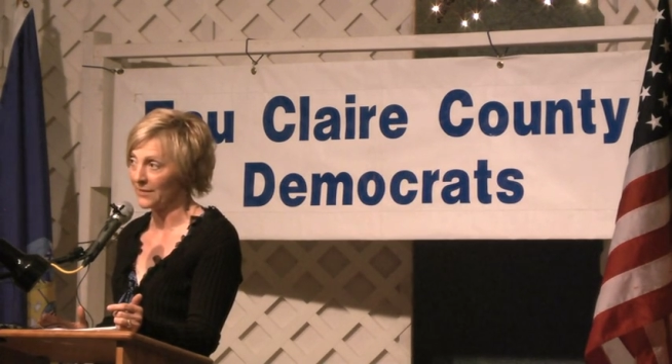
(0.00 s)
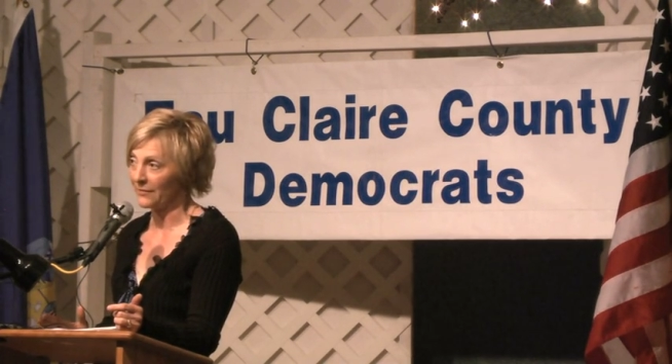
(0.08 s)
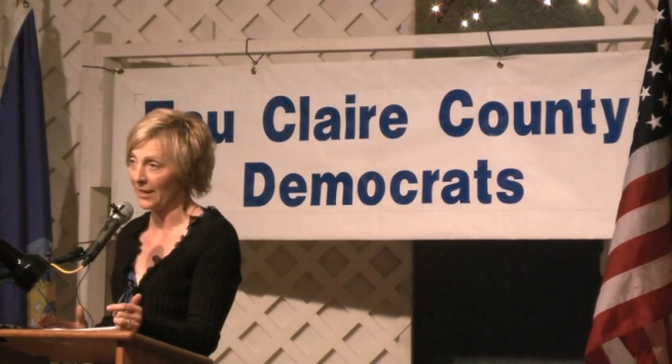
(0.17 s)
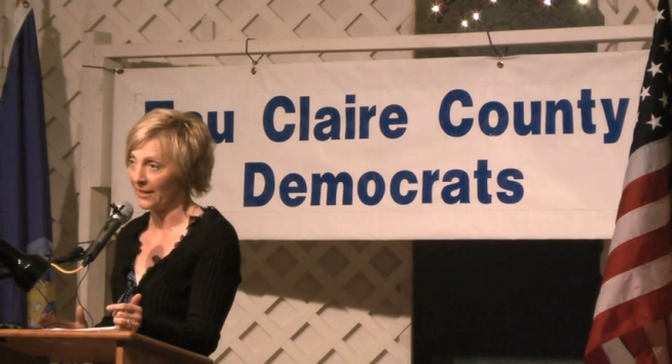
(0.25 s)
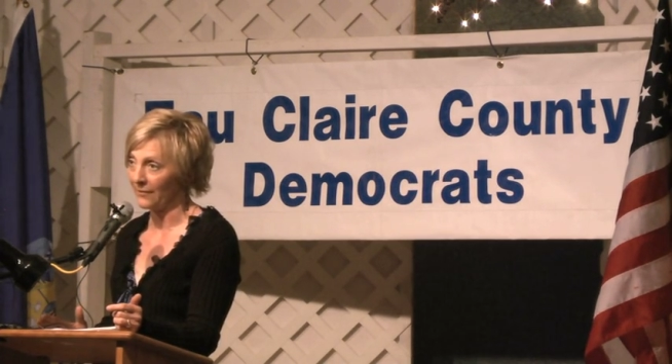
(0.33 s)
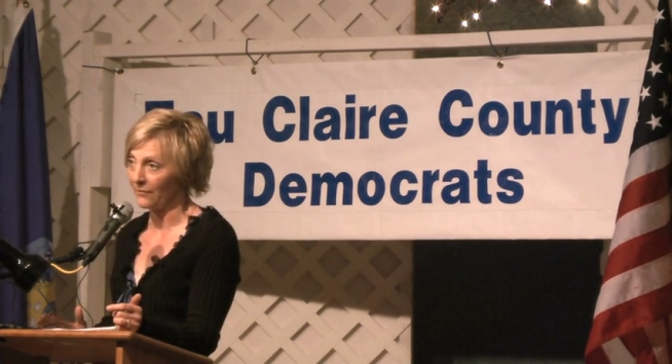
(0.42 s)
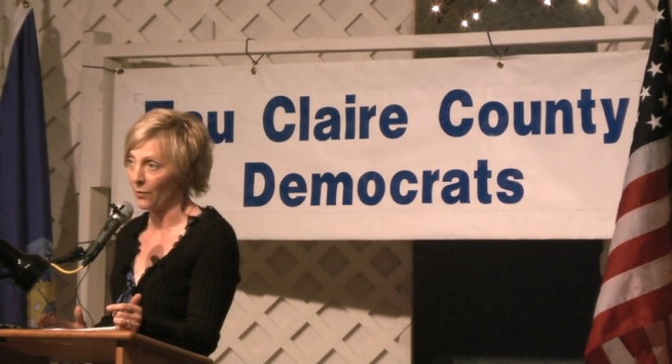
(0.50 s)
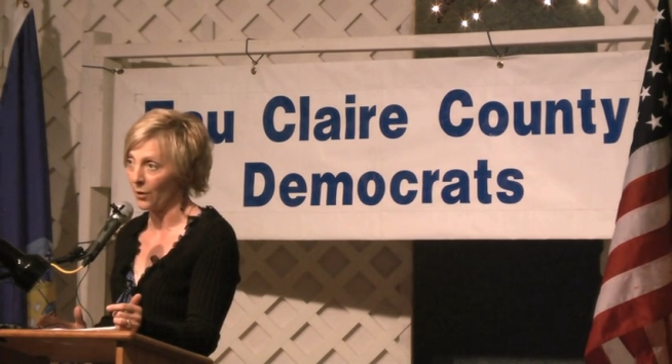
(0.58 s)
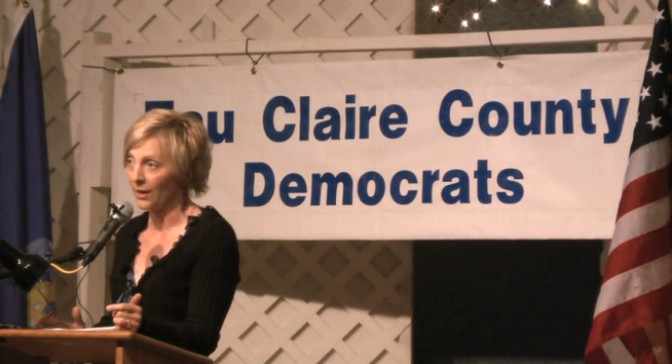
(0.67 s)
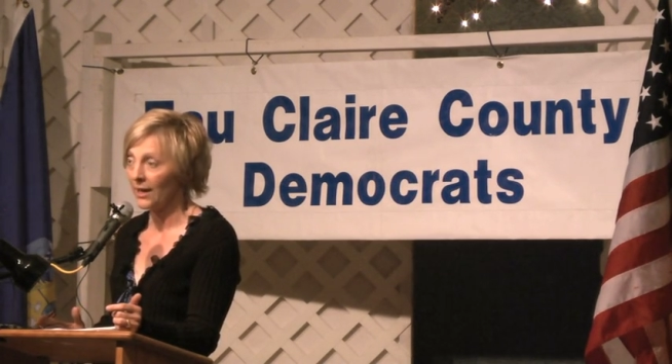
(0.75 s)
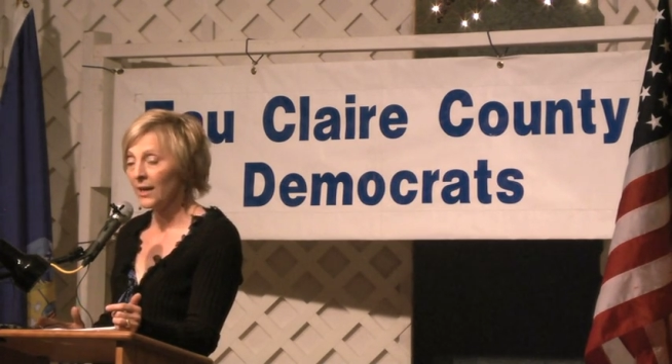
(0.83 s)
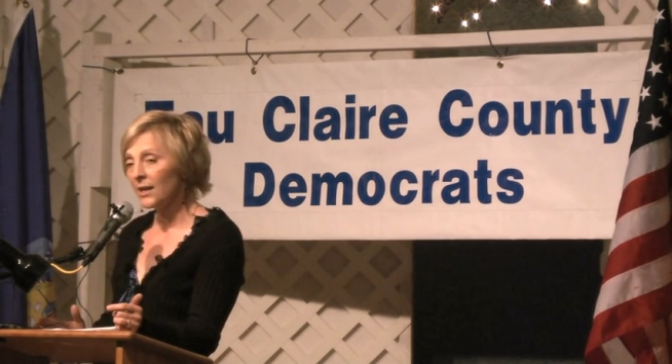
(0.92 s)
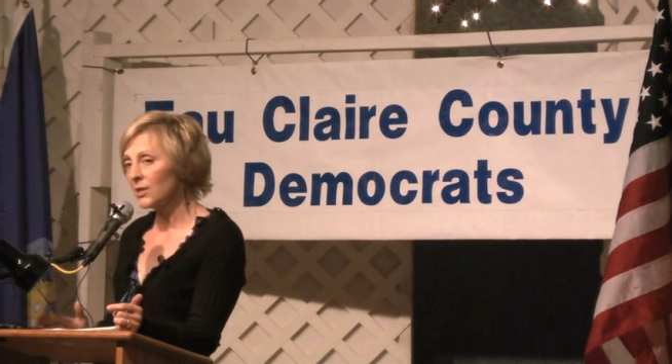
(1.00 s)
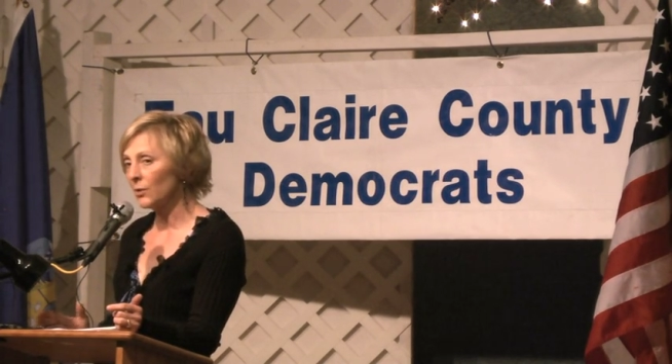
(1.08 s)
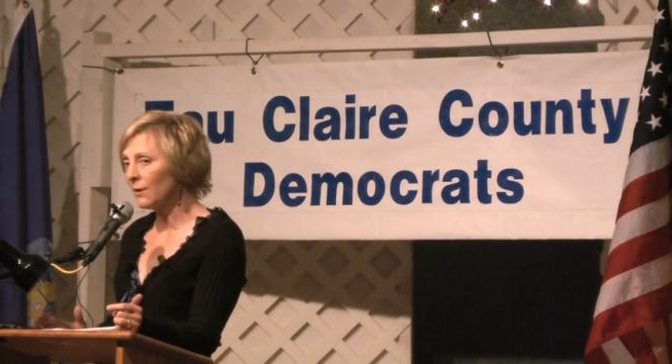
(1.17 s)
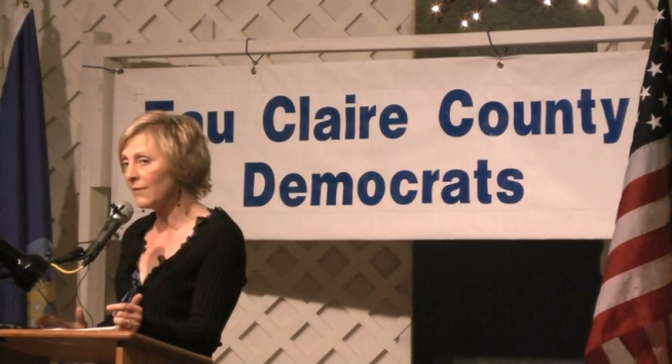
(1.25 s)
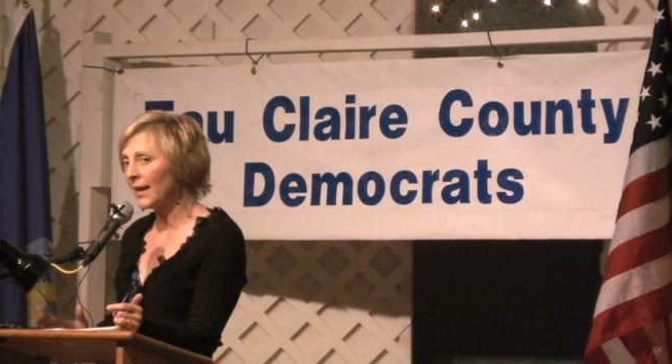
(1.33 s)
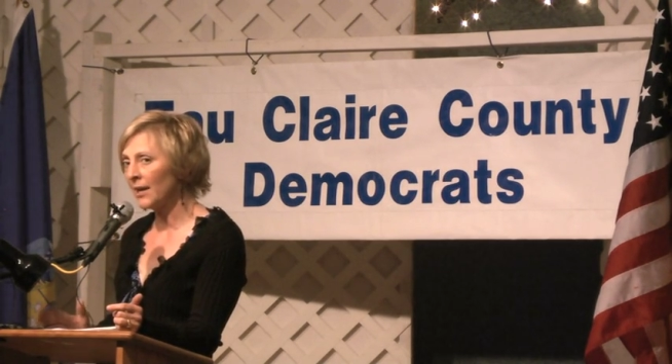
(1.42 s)
is fighting for.
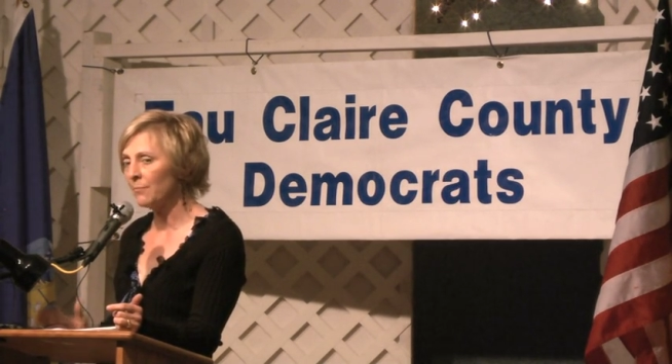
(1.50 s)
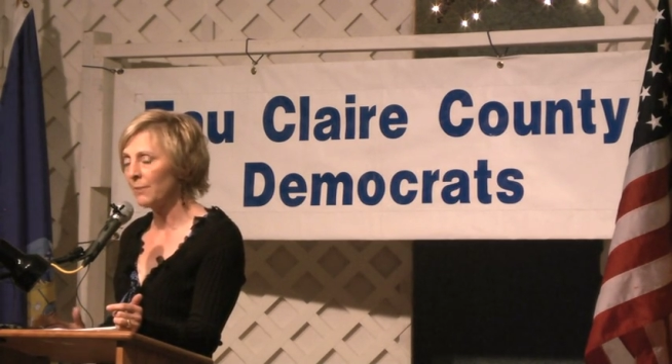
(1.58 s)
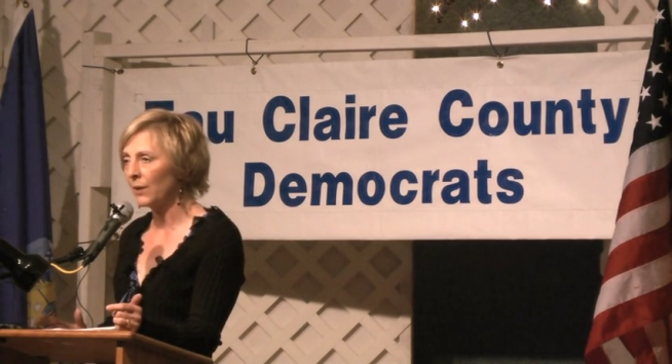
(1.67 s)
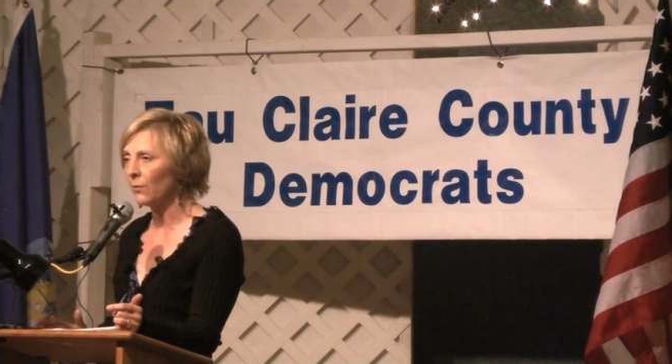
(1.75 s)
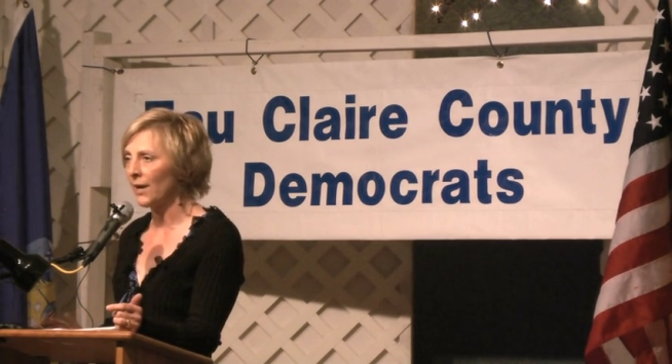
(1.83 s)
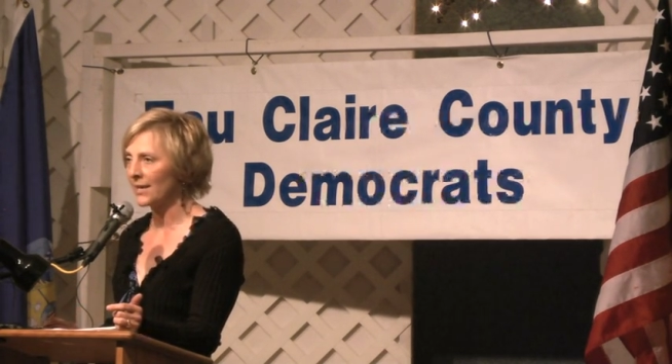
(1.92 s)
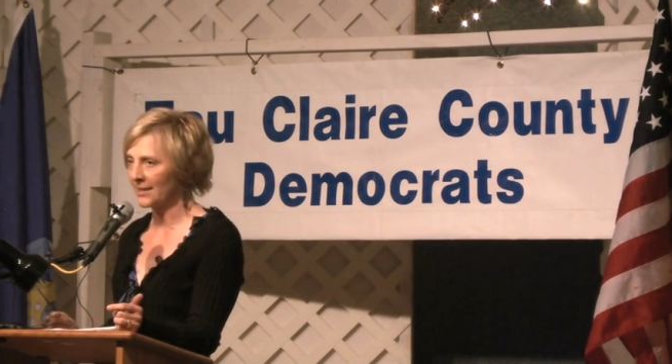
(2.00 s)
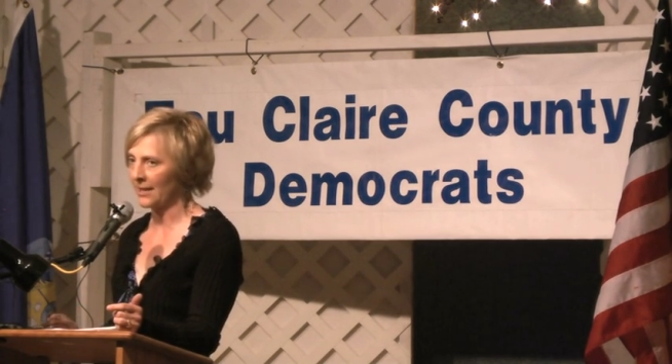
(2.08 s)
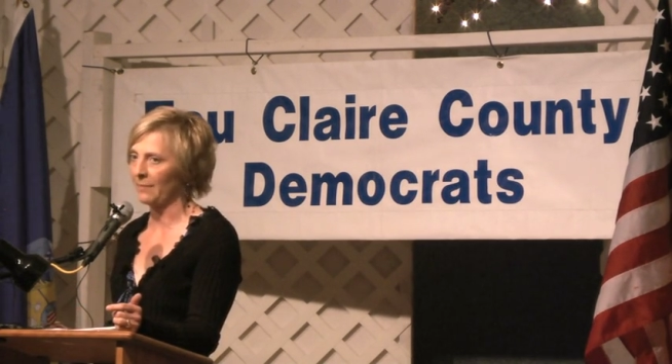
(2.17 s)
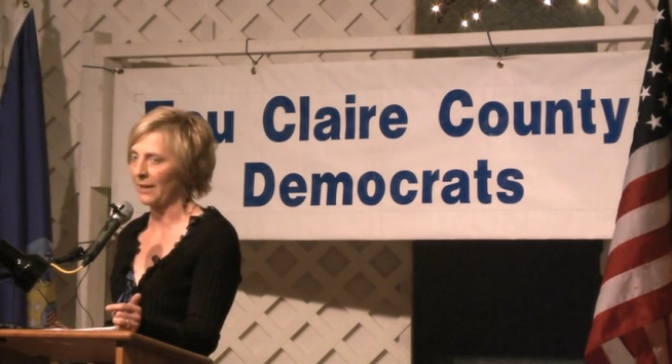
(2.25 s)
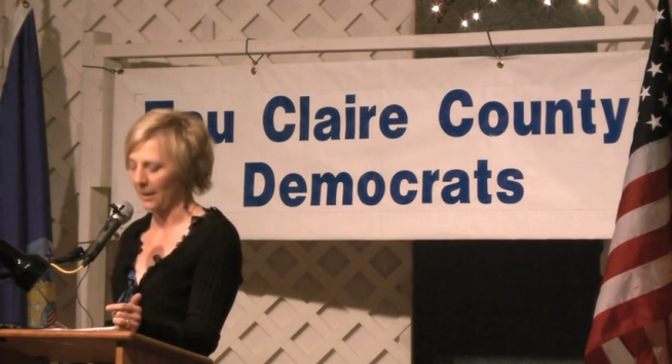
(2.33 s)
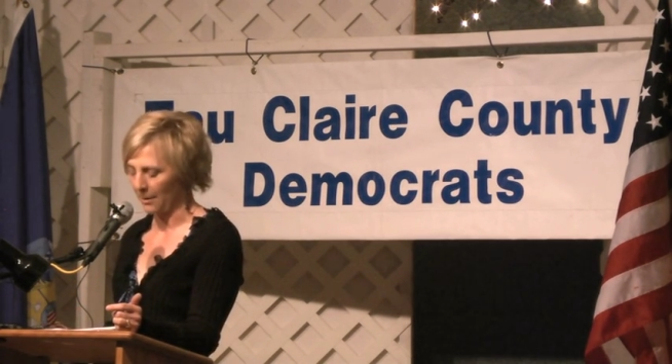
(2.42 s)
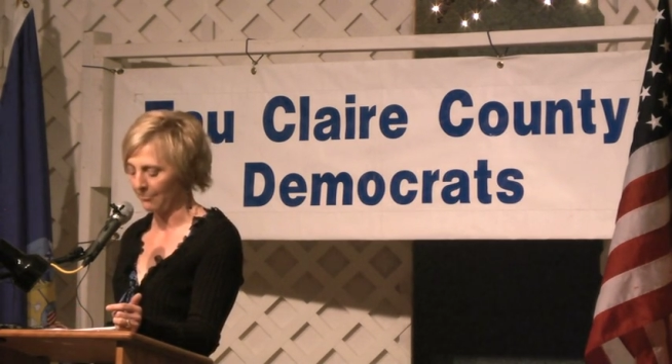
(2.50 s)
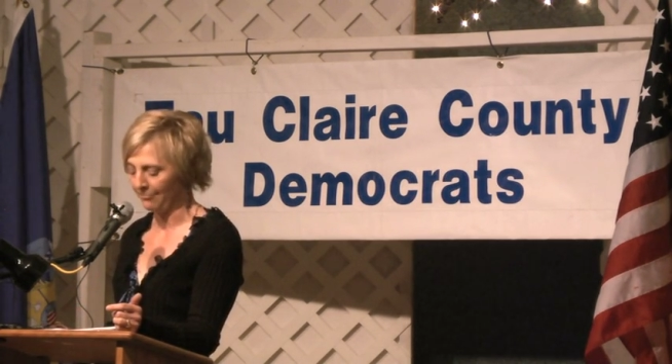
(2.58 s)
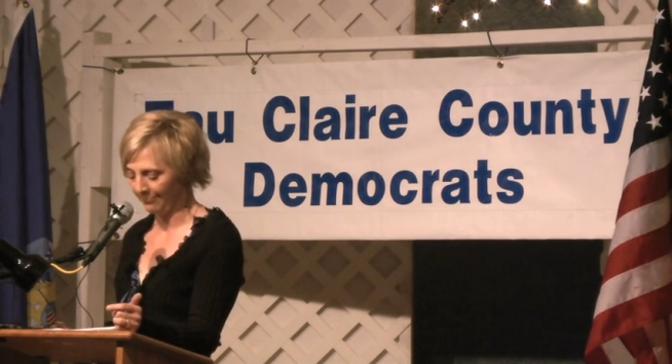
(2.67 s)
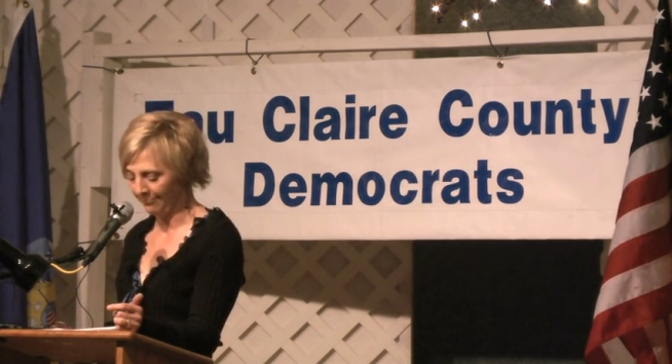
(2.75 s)
So we've got a big race coming up.